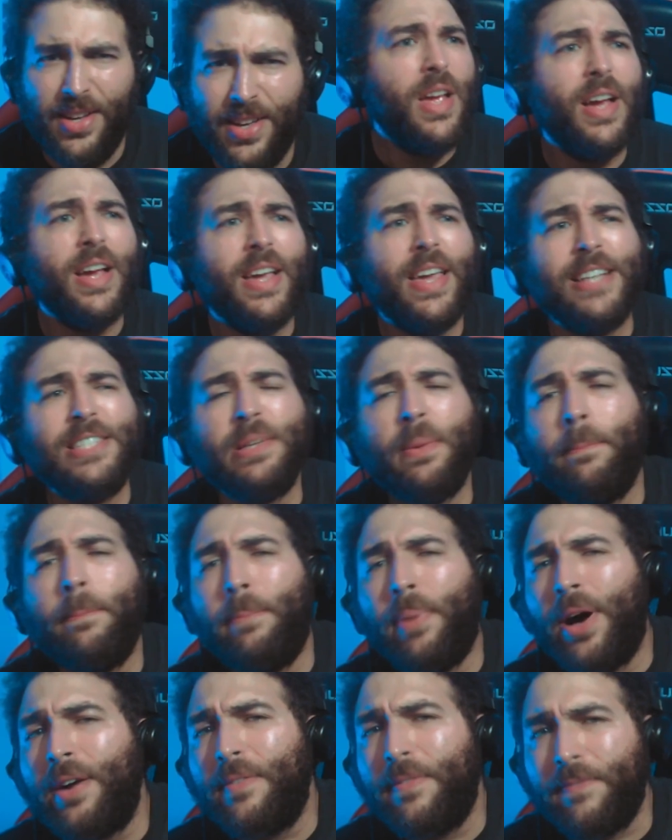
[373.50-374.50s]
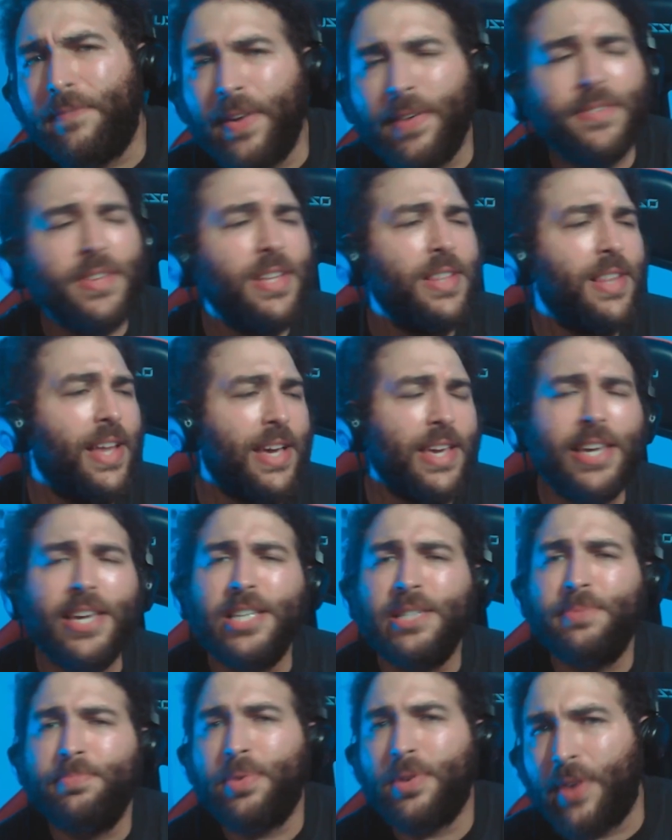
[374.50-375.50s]
I catch a $150 like
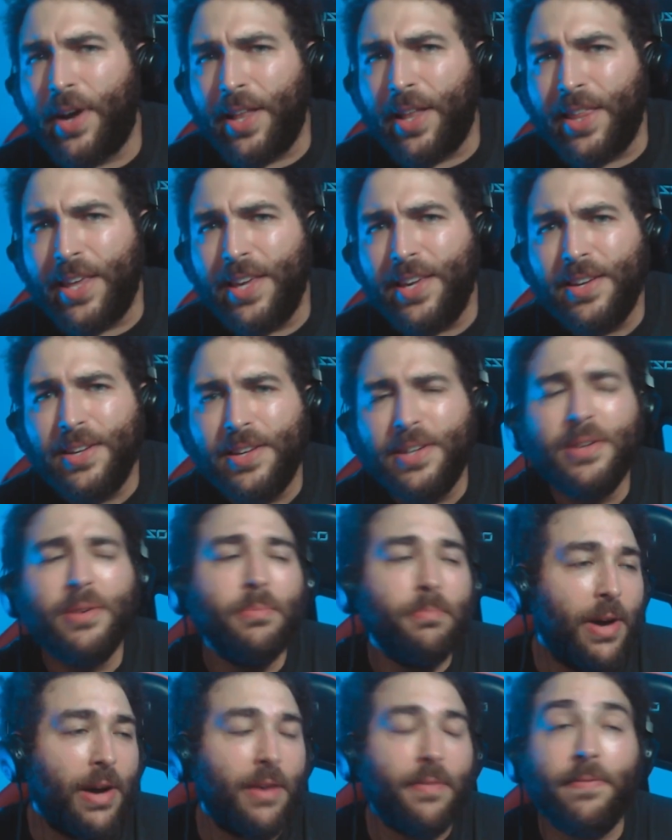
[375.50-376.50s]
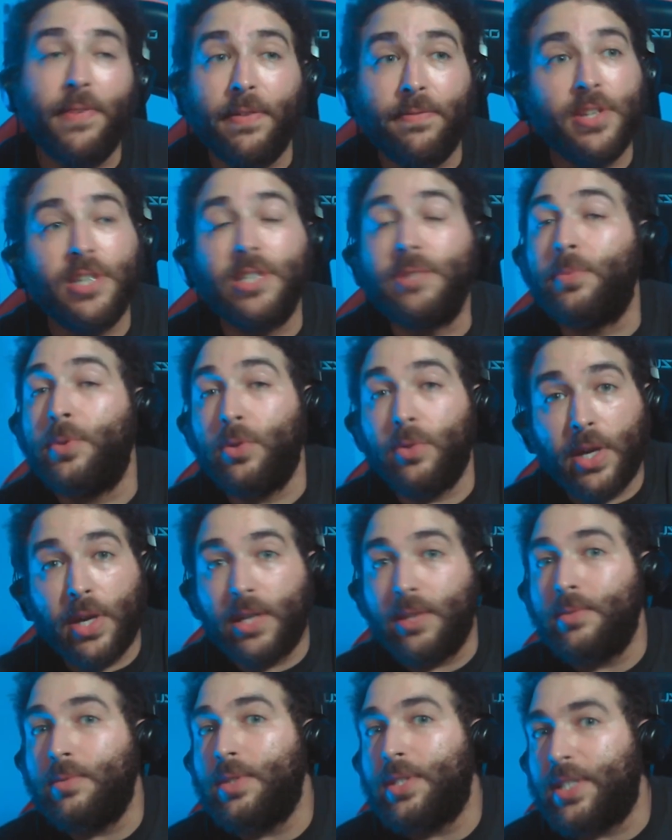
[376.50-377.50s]
each Pirelli. $150 is when you
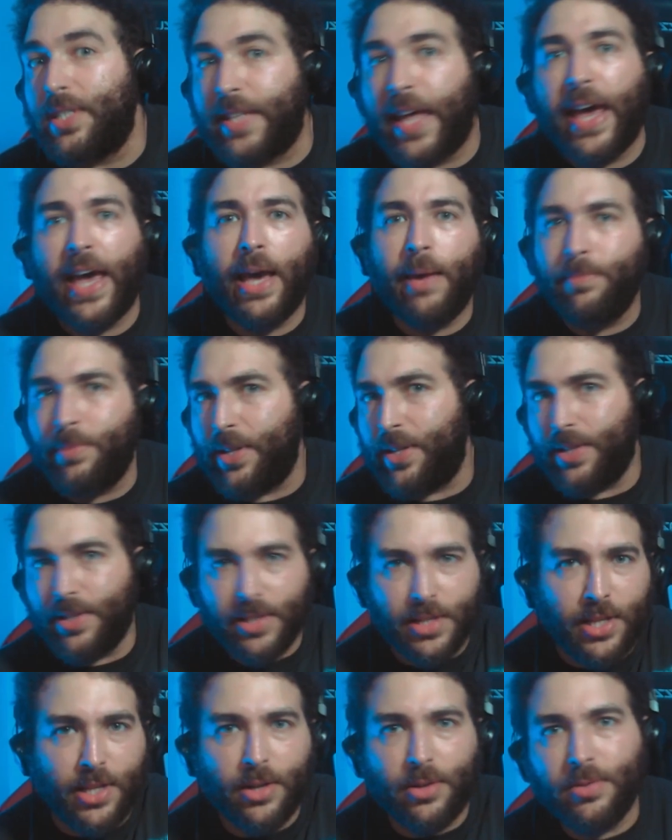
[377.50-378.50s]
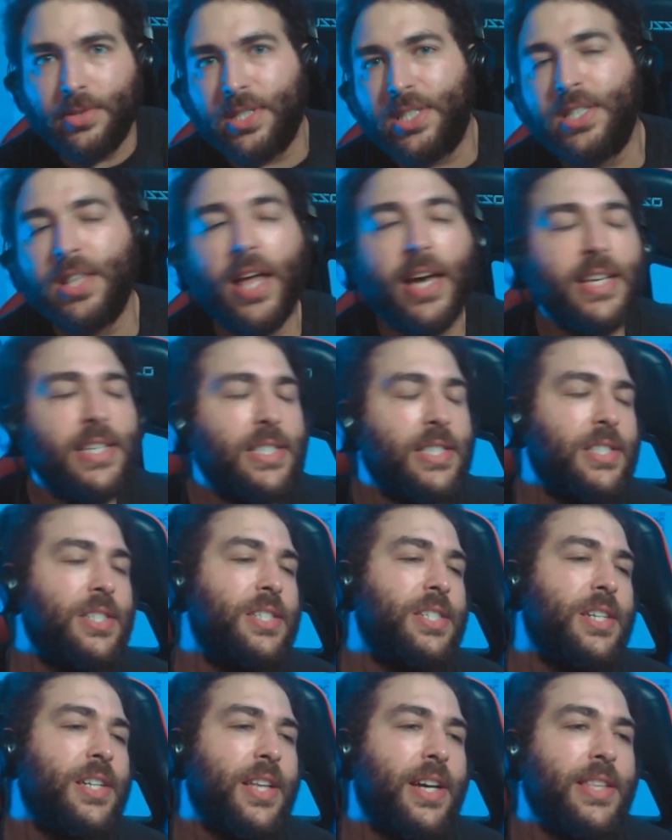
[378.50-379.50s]
get stabbed and, you know, sliced and
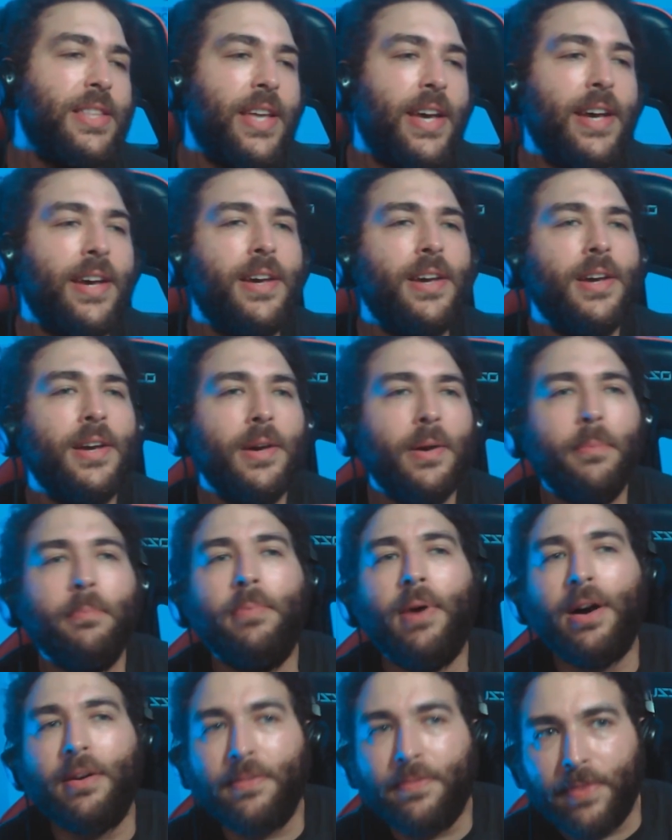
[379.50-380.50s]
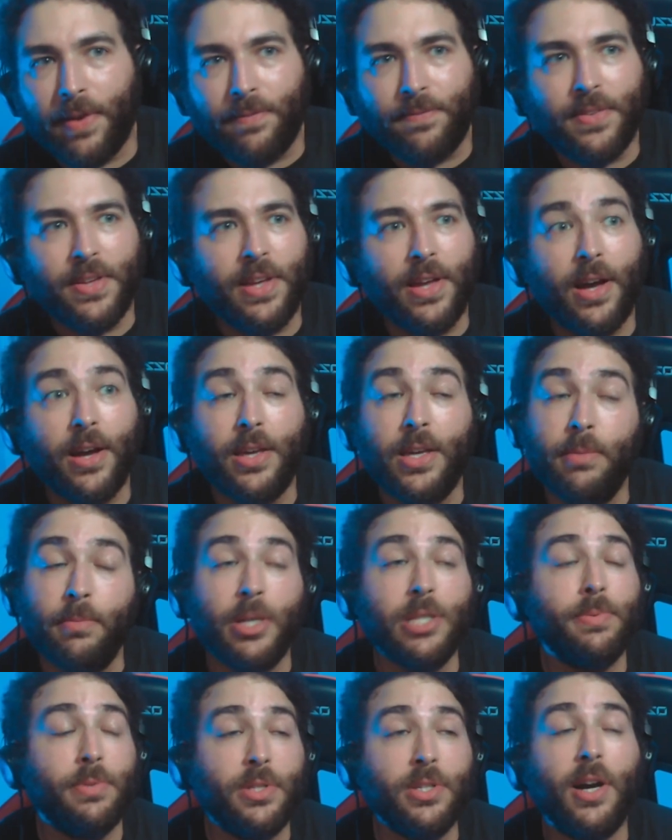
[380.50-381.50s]
shit like that. $150, you
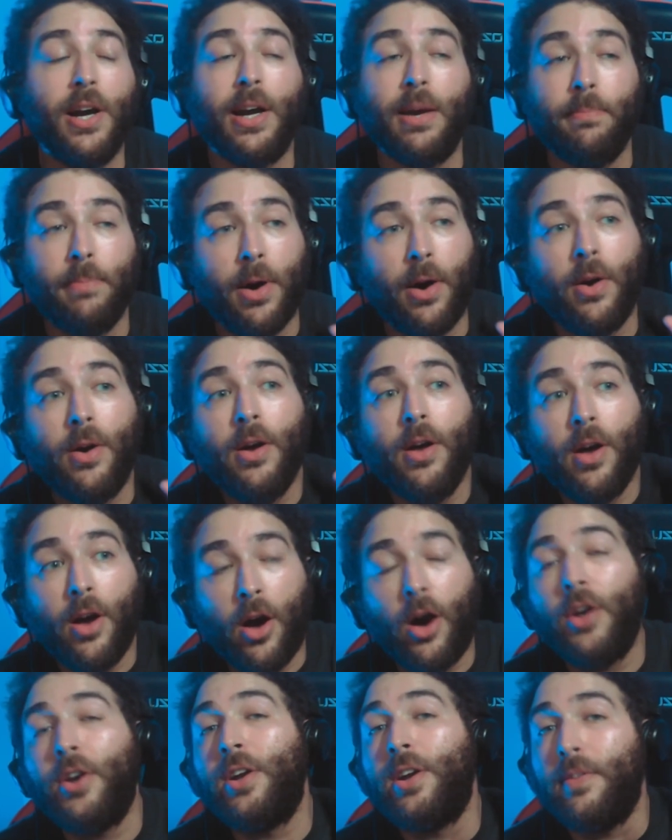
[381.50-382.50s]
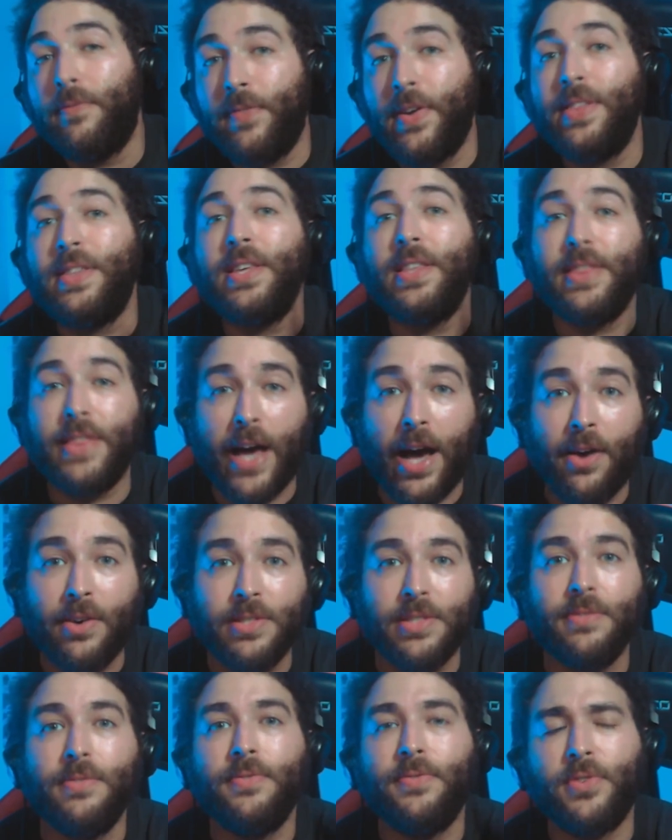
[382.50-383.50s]
must be talking about
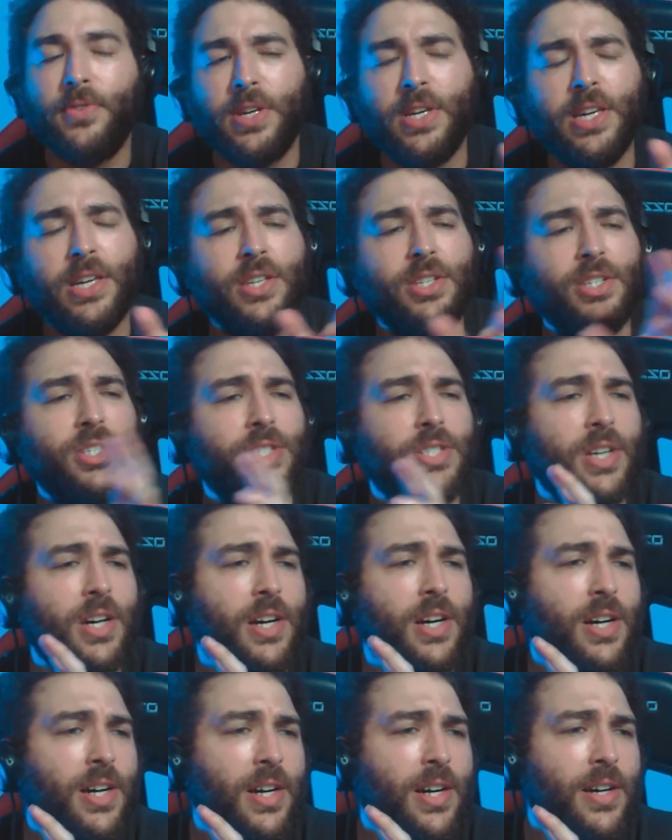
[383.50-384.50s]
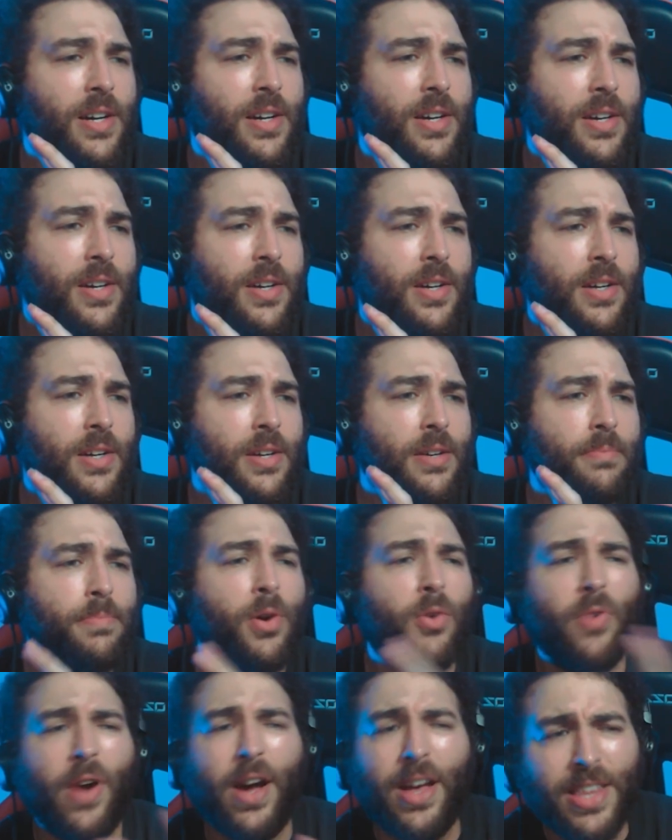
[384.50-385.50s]
150,000 for each
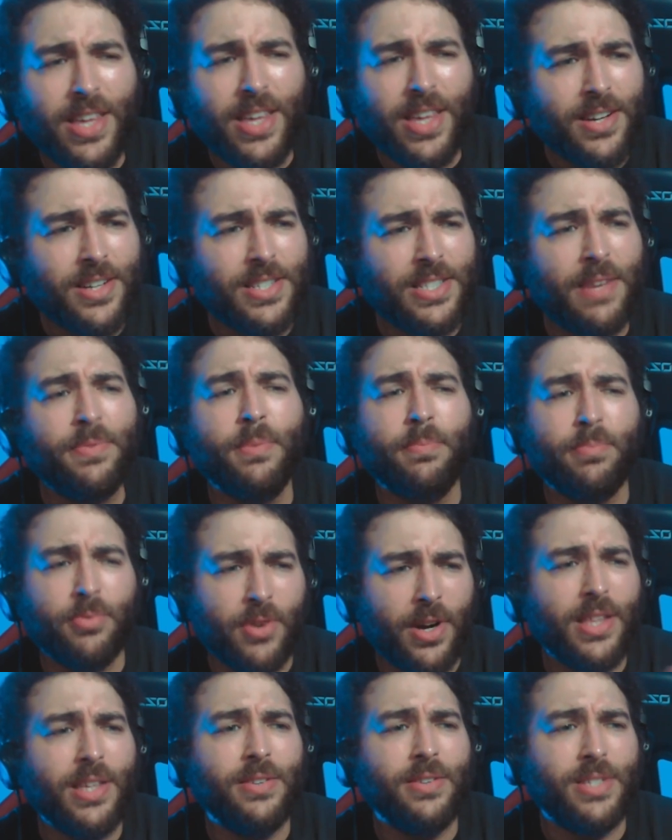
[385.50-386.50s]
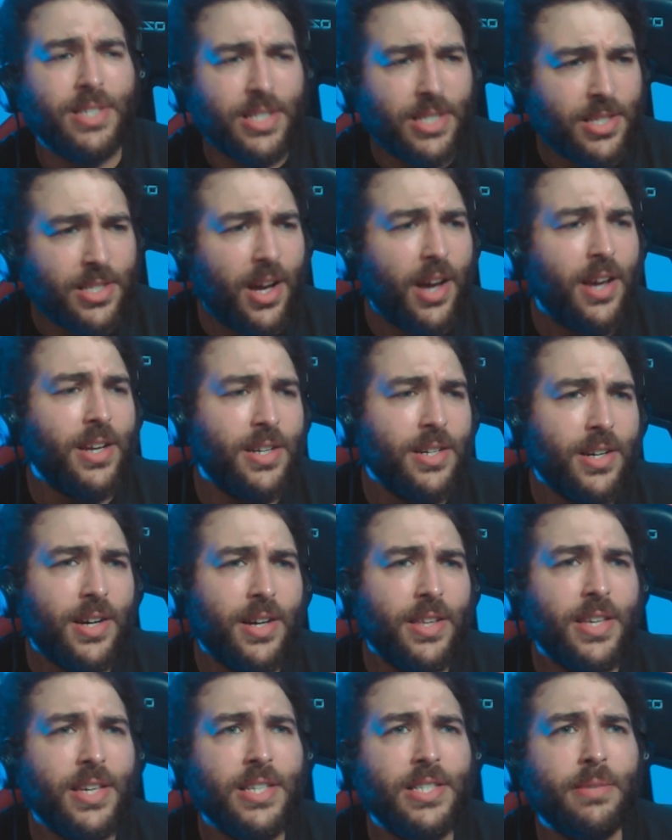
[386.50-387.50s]
Pirelli or something. Pirelli, which is tire. I
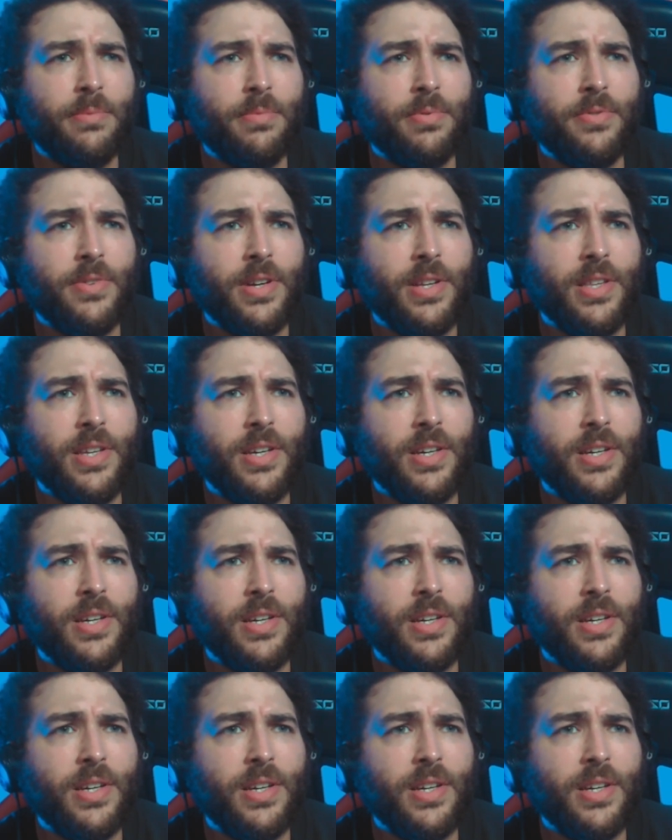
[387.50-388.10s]
think he said Pirelli.